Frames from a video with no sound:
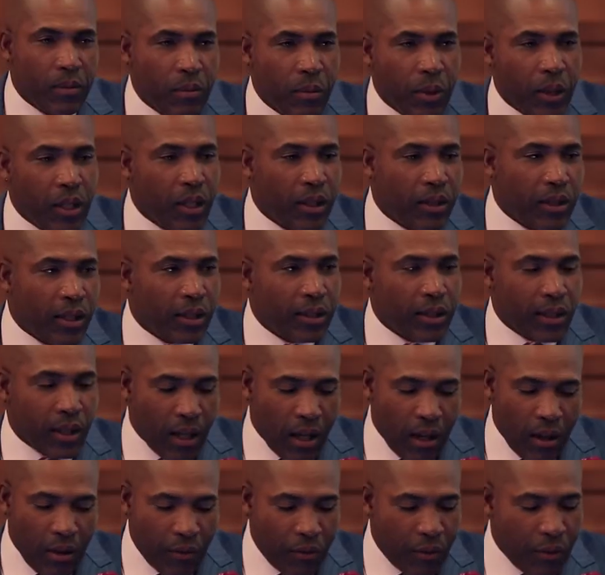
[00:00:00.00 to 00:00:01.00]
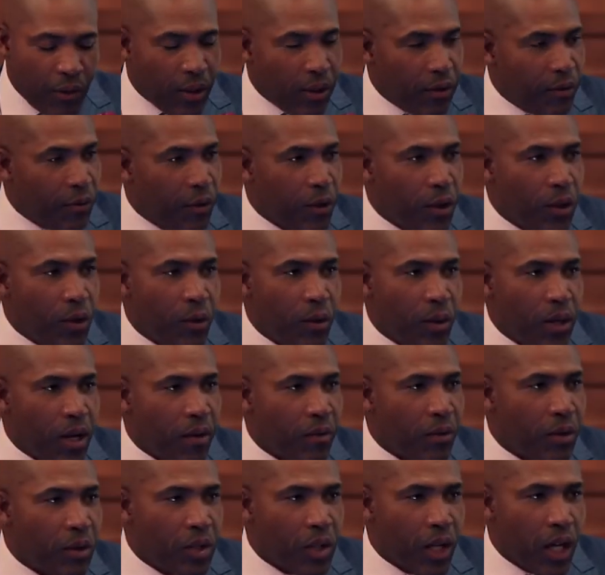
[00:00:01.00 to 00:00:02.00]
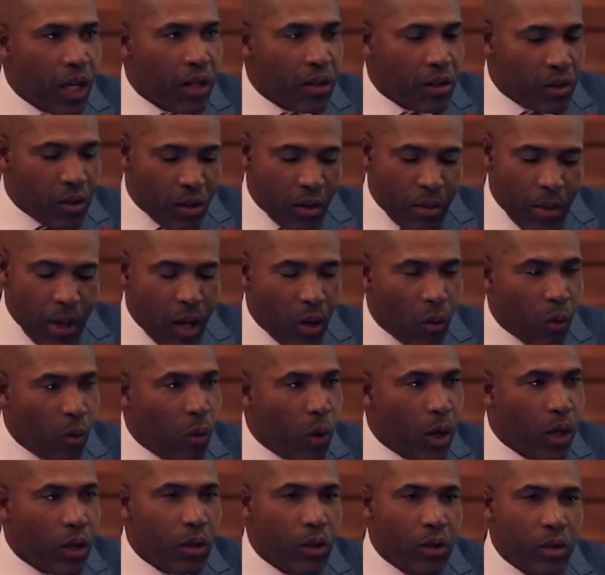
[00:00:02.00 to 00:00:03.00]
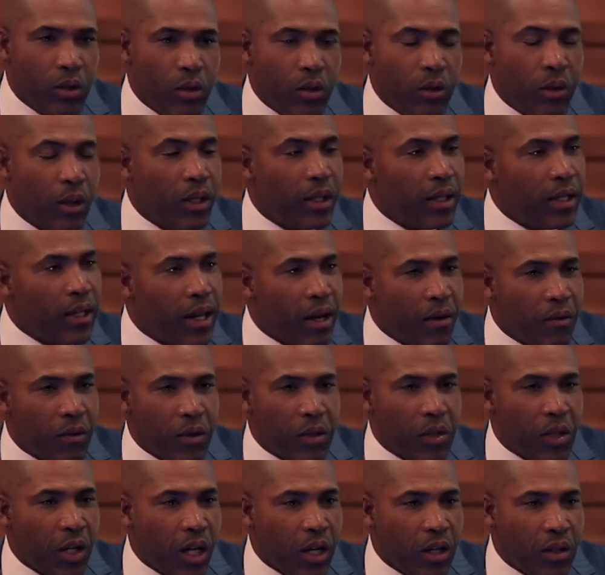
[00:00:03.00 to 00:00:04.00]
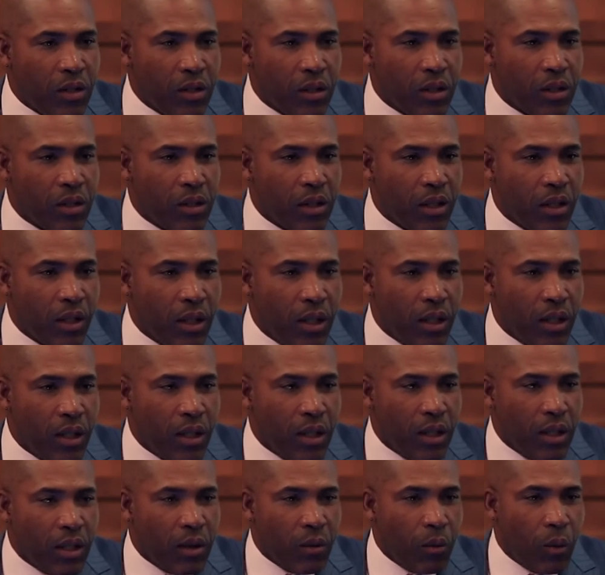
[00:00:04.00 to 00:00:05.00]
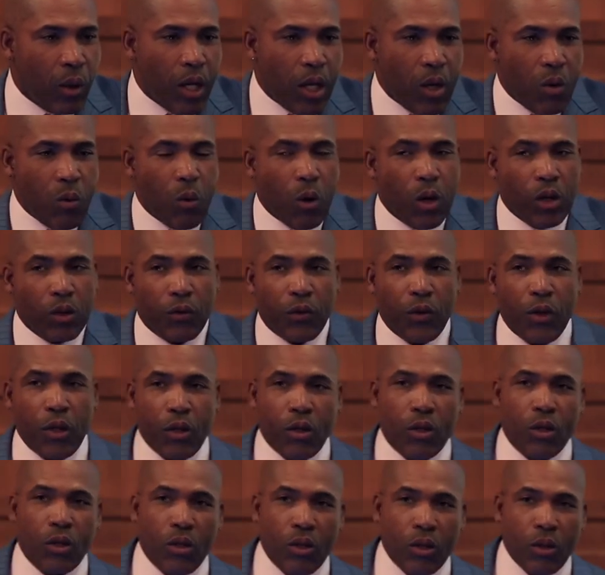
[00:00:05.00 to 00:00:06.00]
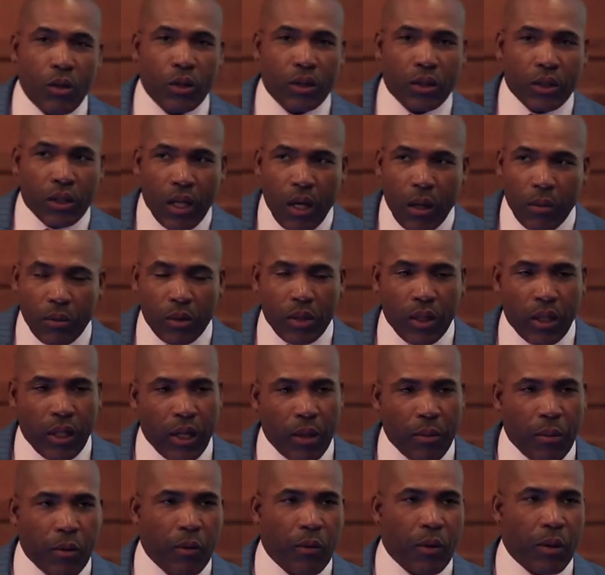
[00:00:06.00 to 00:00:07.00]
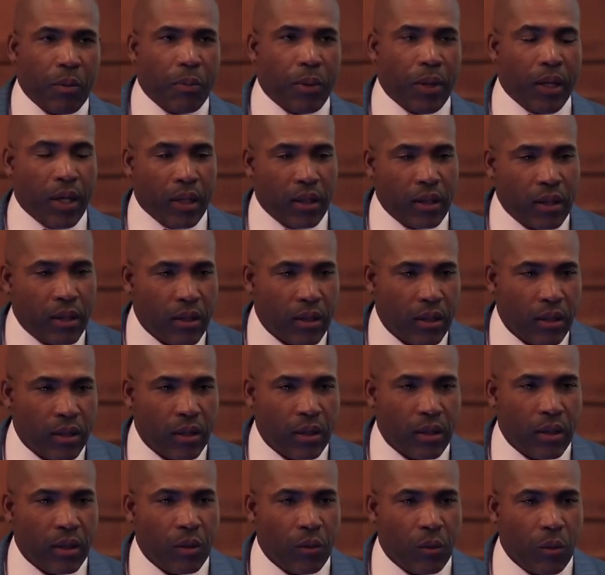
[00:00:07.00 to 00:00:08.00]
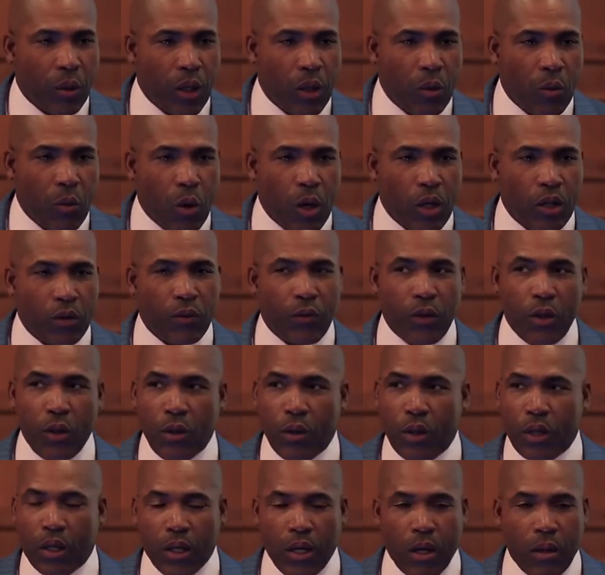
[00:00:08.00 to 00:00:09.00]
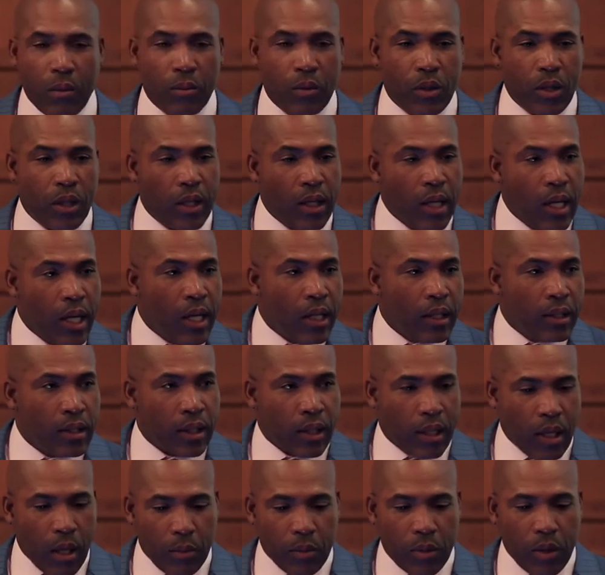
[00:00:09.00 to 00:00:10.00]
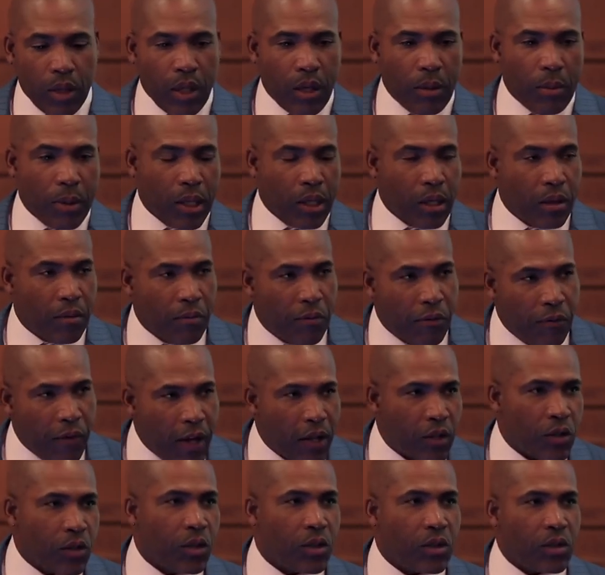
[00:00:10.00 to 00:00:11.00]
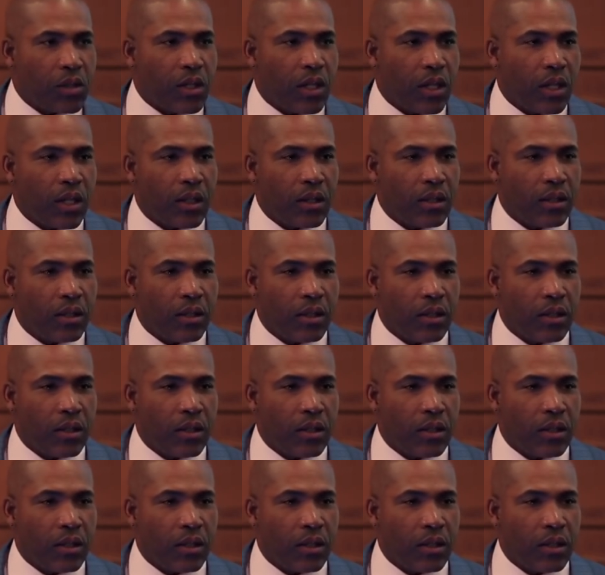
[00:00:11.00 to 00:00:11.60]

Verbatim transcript: Because his love for you never changes. No matter what you do, it never changes. What he wants for you to do is come to him and repent. What he wants for you to come to, to come to him and confess your sin.